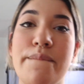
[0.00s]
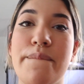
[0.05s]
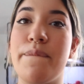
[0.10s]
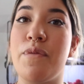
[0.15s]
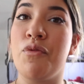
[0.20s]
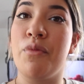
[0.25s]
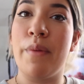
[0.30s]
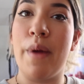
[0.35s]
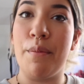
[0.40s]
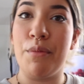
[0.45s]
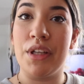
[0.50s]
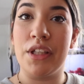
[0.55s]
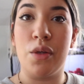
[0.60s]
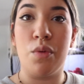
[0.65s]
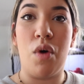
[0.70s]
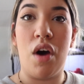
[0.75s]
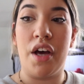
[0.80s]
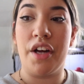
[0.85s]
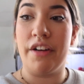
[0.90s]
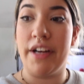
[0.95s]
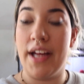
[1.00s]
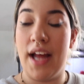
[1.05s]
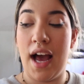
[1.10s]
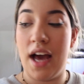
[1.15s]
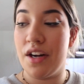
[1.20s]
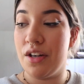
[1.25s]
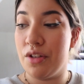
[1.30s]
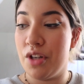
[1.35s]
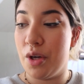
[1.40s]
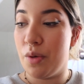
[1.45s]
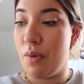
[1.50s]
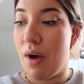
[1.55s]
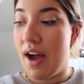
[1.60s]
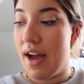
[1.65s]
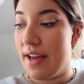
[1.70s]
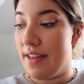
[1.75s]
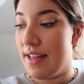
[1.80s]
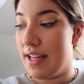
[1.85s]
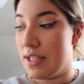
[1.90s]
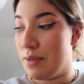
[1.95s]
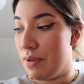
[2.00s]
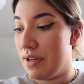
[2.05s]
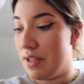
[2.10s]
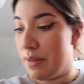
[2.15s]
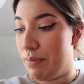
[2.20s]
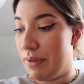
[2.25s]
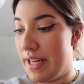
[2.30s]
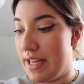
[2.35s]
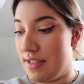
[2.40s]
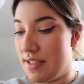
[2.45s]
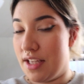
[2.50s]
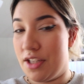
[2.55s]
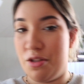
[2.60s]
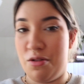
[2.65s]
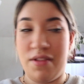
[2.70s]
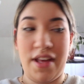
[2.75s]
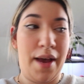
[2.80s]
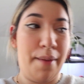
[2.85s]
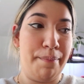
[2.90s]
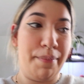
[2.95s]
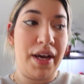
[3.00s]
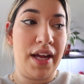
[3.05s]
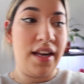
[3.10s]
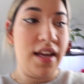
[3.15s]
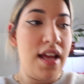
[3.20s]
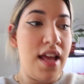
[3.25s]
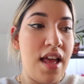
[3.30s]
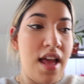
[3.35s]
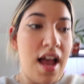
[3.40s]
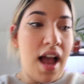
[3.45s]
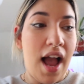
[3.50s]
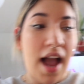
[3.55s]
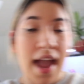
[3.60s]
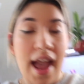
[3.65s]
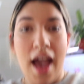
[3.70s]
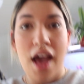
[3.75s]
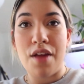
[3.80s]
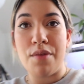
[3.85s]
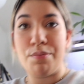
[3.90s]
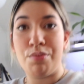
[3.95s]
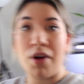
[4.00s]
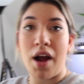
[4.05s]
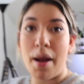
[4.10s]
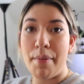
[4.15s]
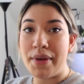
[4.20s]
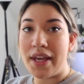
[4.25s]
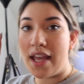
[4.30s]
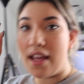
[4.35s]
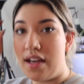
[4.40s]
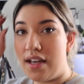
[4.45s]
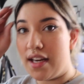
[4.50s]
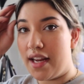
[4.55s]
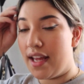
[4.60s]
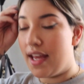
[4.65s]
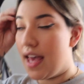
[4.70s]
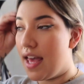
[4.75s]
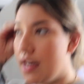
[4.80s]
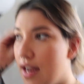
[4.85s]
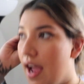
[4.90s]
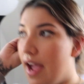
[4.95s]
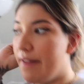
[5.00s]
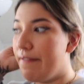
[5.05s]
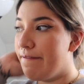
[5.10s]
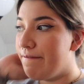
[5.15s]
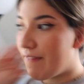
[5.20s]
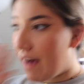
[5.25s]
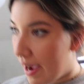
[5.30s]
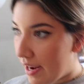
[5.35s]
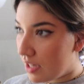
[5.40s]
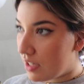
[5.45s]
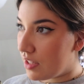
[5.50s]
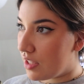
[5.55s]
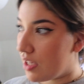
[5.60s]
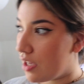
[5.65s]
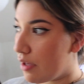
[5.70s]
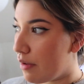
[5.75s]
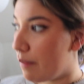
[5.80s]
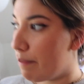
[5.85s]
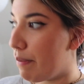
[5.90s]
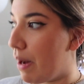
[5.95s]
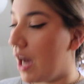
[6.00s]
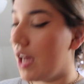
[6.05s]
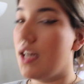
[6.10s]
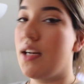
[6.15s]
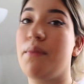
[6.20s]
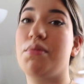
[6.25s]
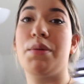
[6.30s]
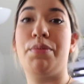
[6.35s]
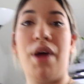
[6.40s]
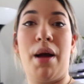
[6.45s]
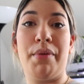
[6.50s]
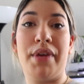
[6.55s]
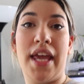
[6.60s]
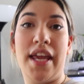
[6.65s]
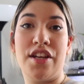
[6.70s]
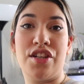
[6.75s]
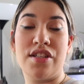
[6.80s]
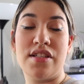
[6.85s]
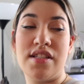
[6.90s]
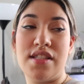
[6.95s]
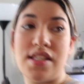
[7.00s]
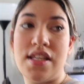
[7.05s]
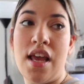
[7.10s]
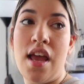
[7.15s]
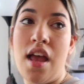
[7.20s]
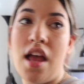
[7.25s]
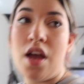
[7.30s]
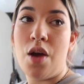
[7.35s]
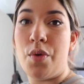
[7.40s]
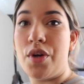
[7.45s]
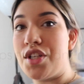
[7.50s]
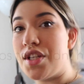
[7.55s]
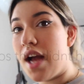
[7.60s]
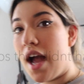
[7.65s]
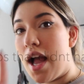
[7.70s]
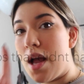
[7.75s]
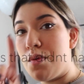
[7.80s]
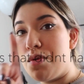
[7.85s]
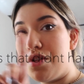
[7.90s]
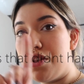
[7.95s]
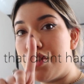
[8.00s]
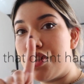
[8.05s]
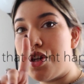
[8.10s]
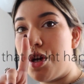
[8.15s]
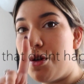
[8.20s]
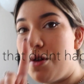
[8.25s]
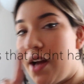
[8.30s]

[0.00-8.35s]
remembering to water it. I don't know why. That's one of the plants that do that. But I had propagated it, and I finally potted up the propagations, which I will show you